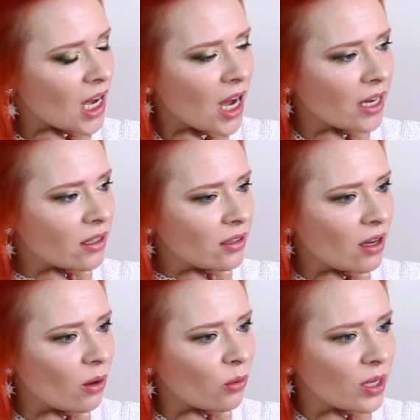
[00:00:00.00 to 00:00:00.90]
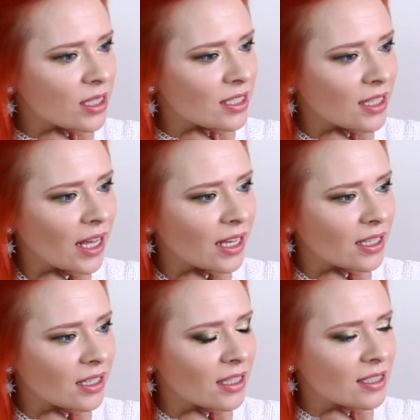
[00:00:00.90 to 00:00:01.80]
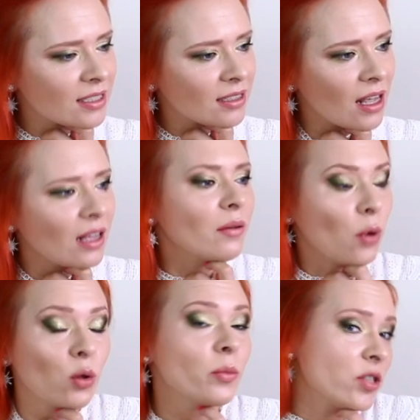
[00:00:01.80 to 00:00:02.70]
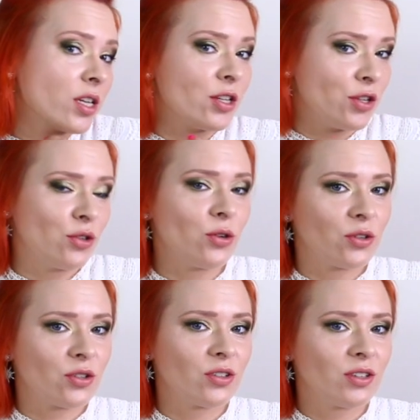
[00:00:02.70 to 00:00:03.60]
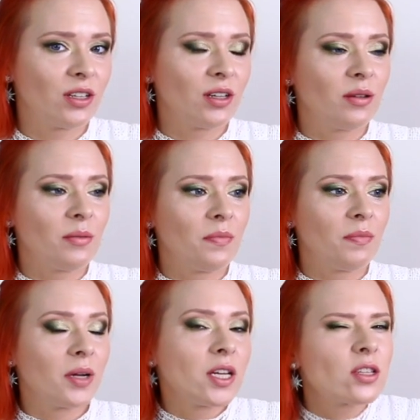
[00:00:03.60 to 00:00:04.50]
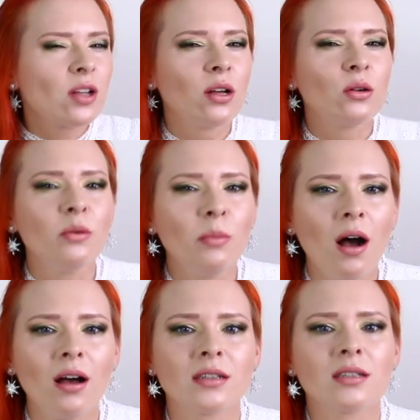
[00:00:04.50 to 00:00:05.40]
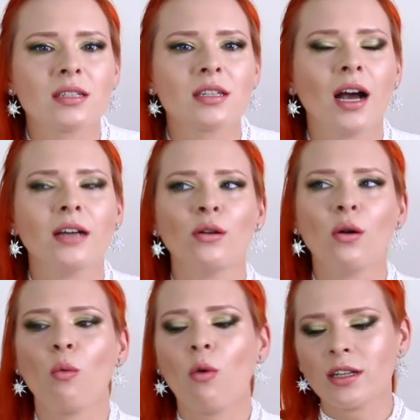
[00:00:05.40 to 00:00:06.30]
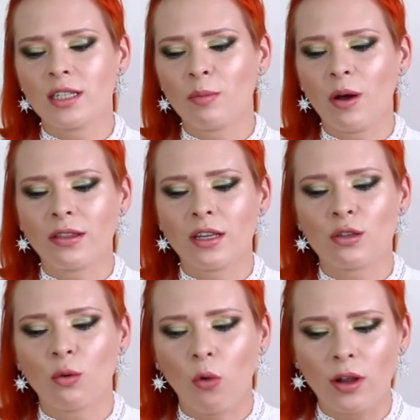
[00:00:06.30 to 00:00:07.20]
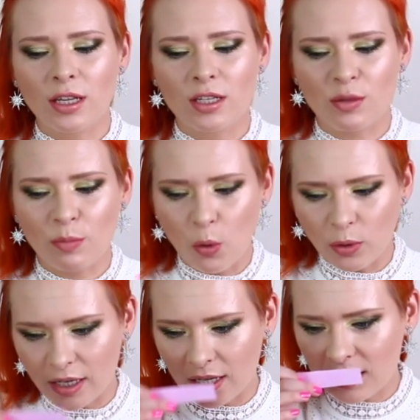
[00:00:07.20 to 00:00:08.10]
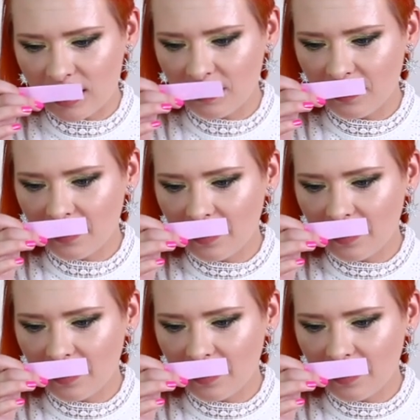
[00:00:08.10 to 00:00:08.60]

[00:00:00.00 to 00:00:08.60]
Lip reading: I don't know, it's like almost a dessert, but it's not gourmand. I don't know what's about this oily smokiness